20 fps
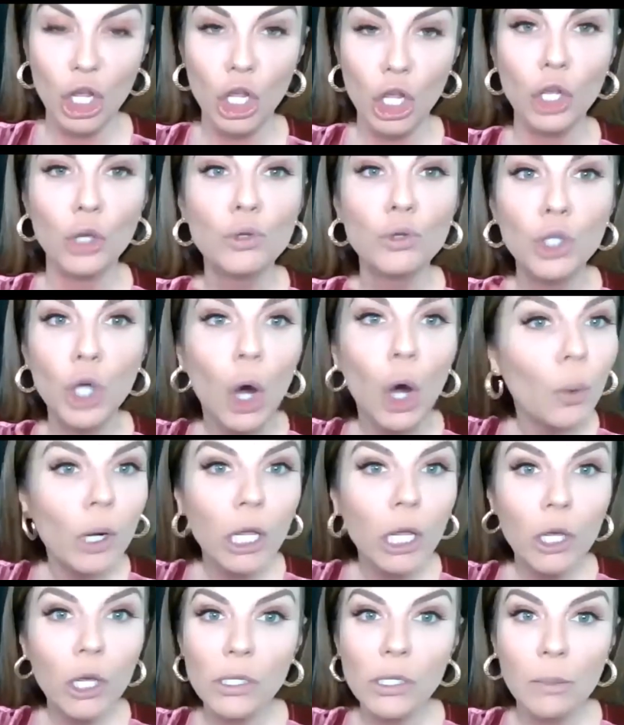You don't want
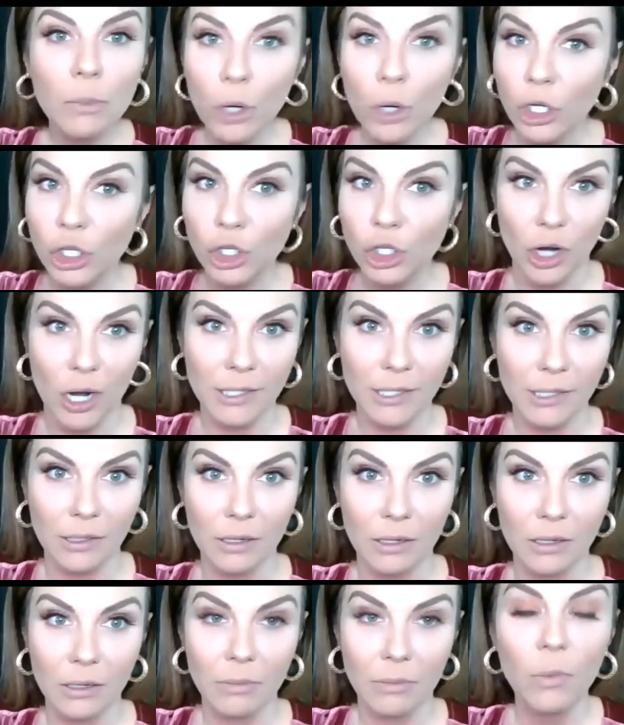to use a
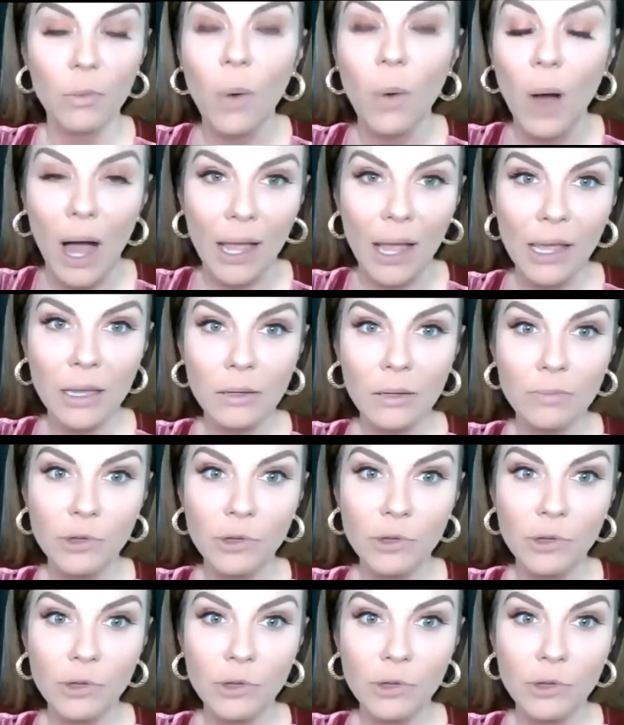moisturizer. Why?